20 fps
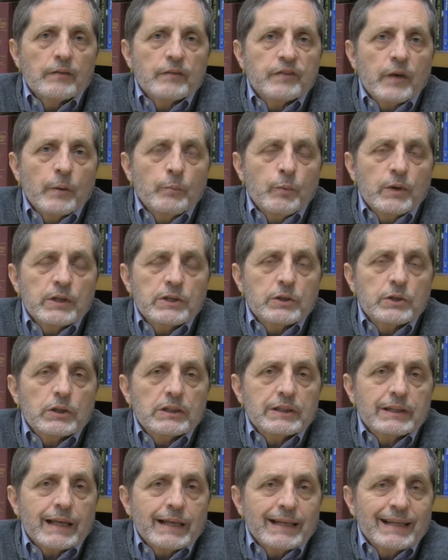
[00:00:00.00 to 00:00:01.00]
from which
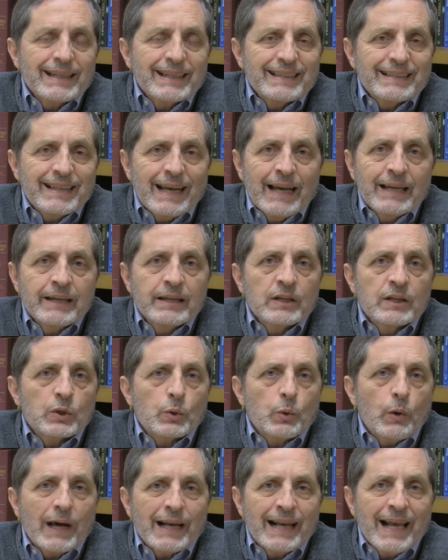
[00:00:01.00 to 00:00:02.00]
you'll get in Italian
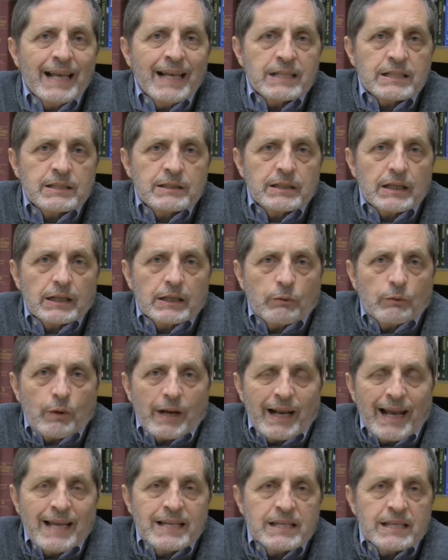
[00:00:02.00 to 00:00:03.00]

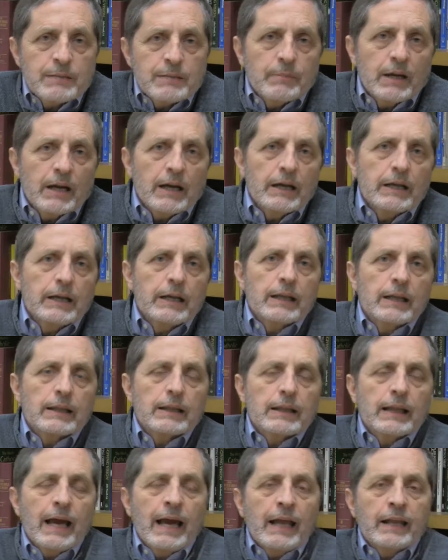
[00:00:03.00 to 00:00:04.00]
quaresima,
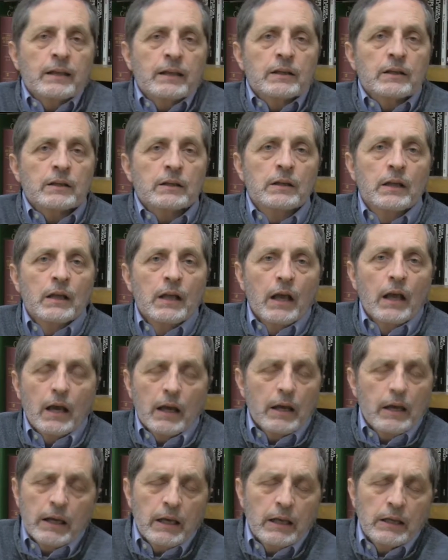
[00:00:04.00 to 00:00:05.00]
in Latin,
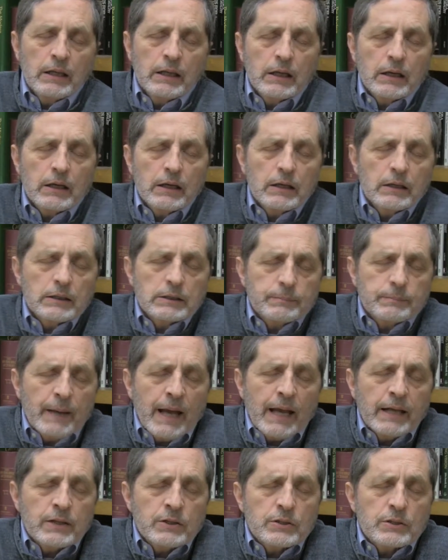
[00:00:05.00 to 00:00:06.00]
in
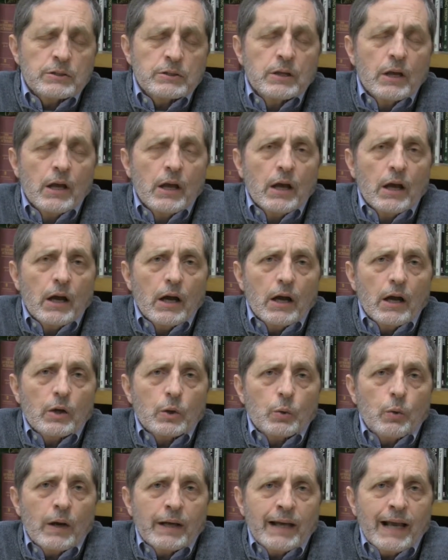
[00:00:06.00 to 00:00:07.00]
Spanish,
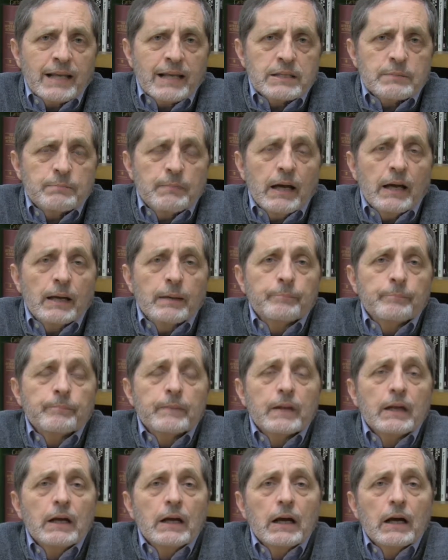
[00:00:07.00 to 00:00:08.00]
quaresma,
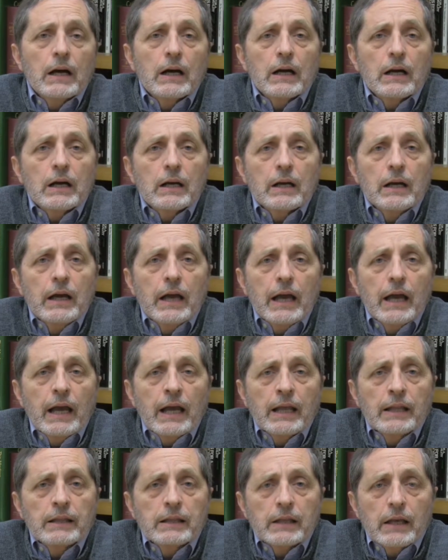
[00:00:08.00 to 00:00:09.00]

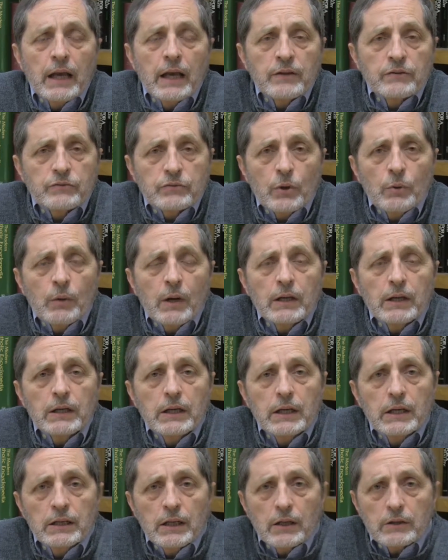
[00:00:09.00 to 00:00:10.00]
and so on
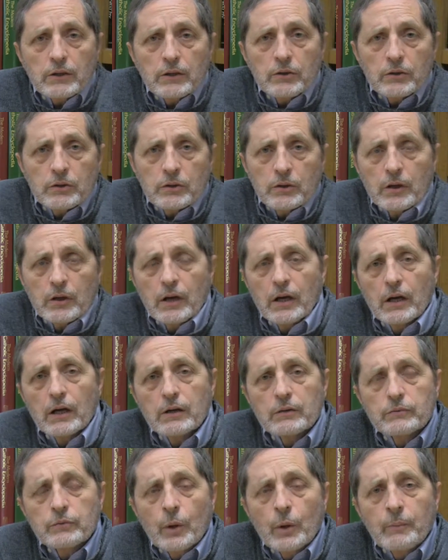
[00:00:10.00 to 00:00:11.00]
in other
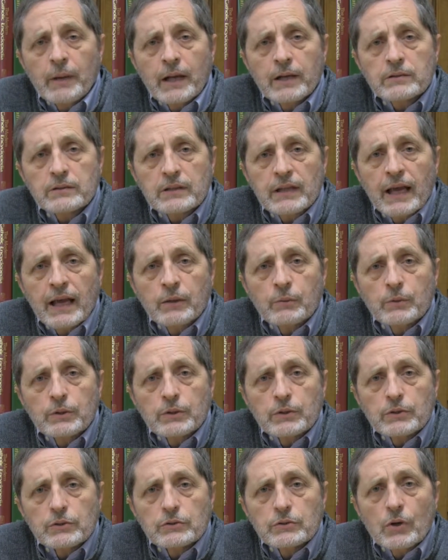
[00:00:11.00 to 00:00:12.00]
Romance
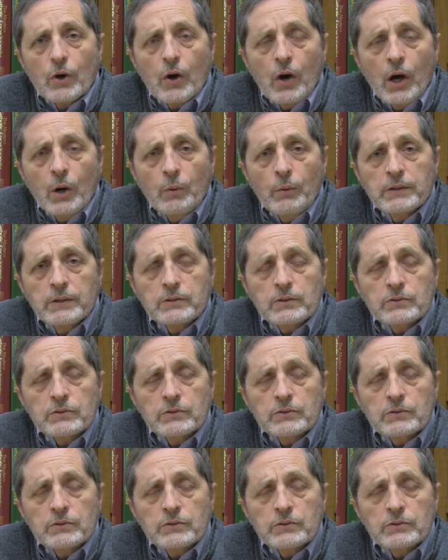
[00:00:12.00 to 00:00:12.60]
languages, always